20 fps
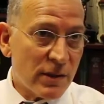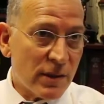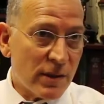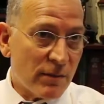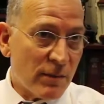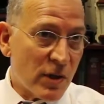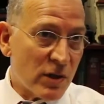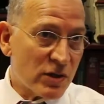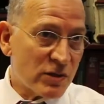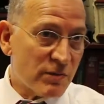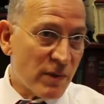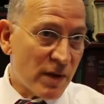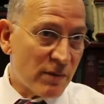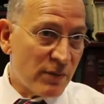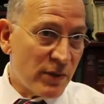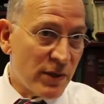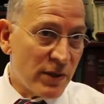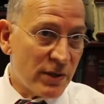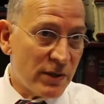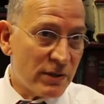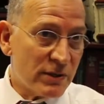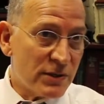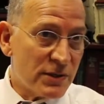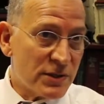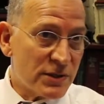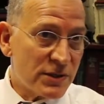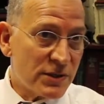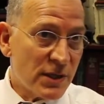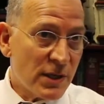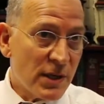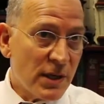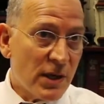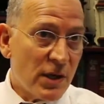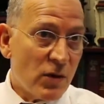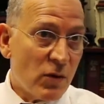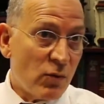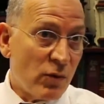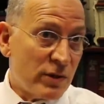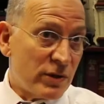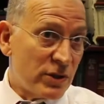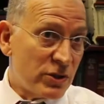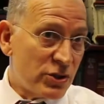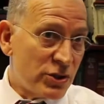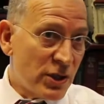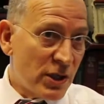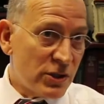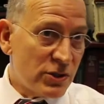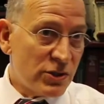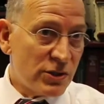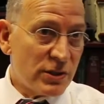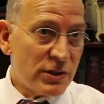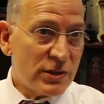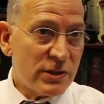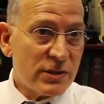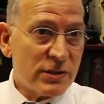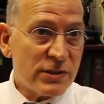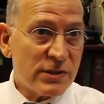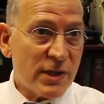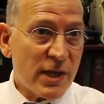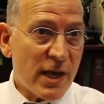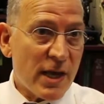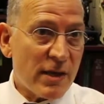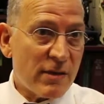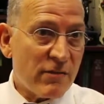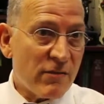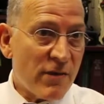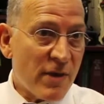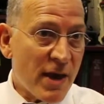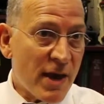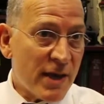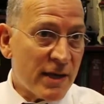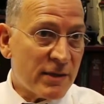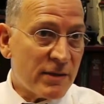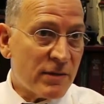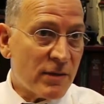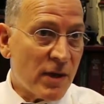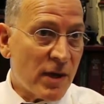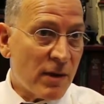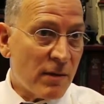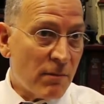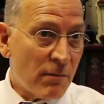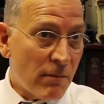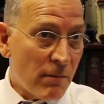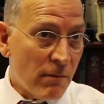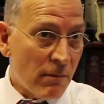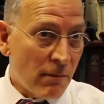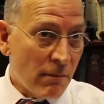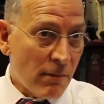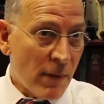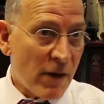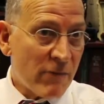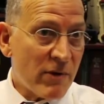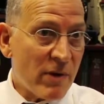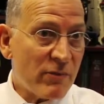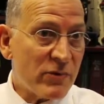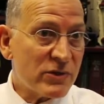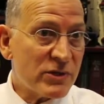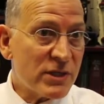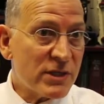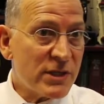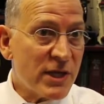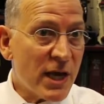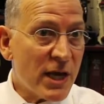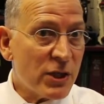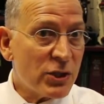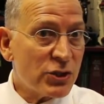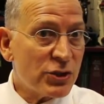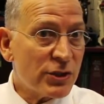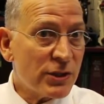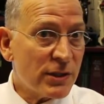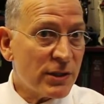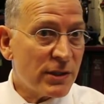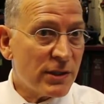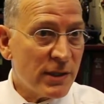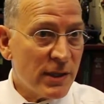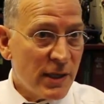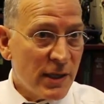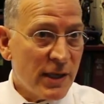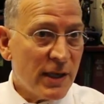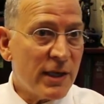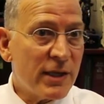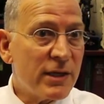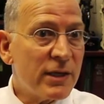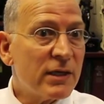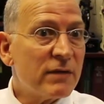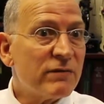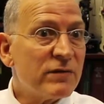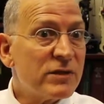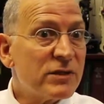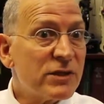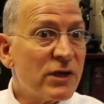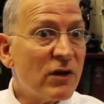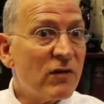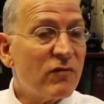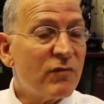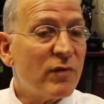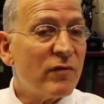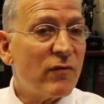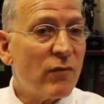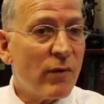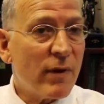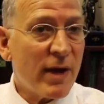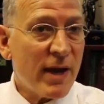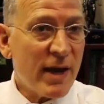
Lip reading: amongst my peers, with the judges, and that my representation in and of itself before I